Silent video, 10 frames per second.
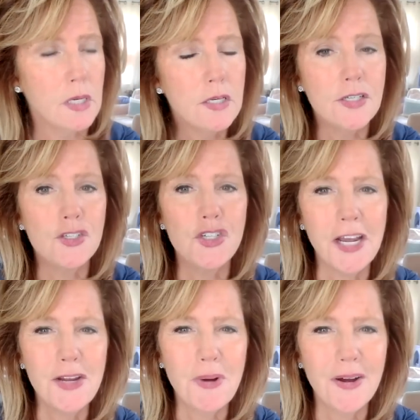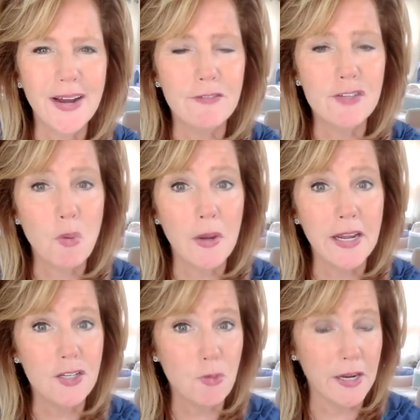since January of
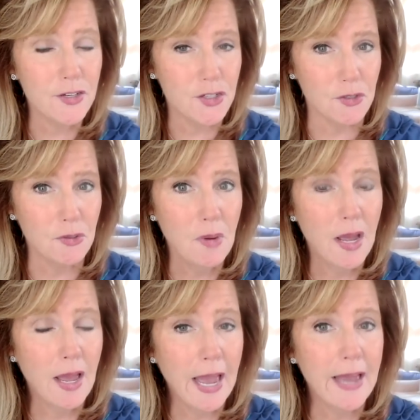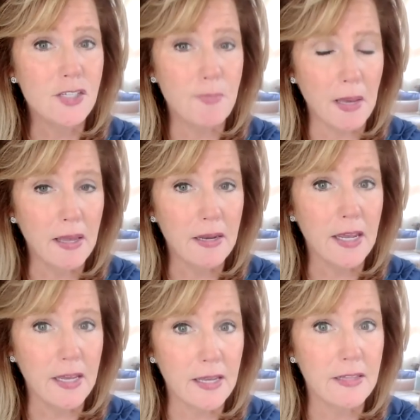2022 has been
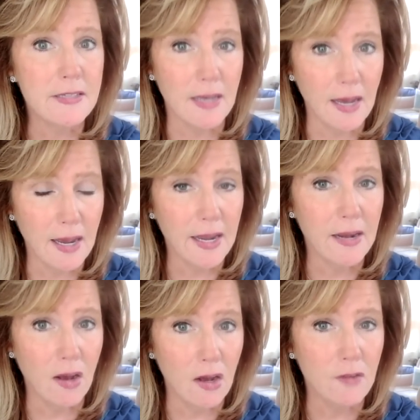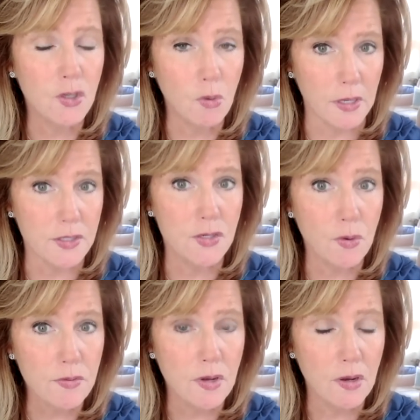in the sign of Taurus,
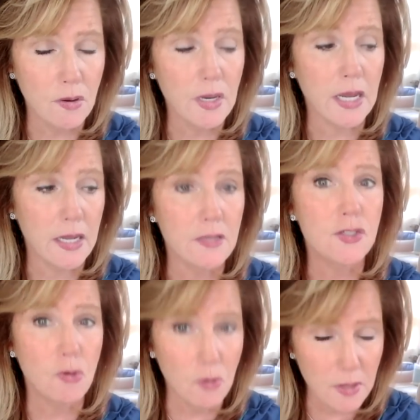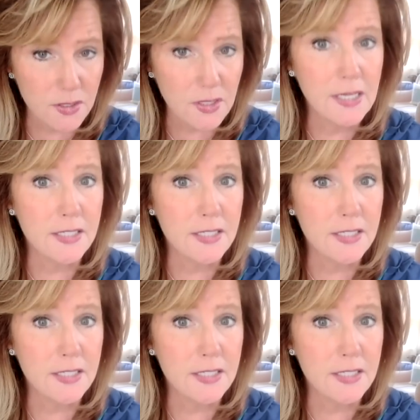North Node in Taurus,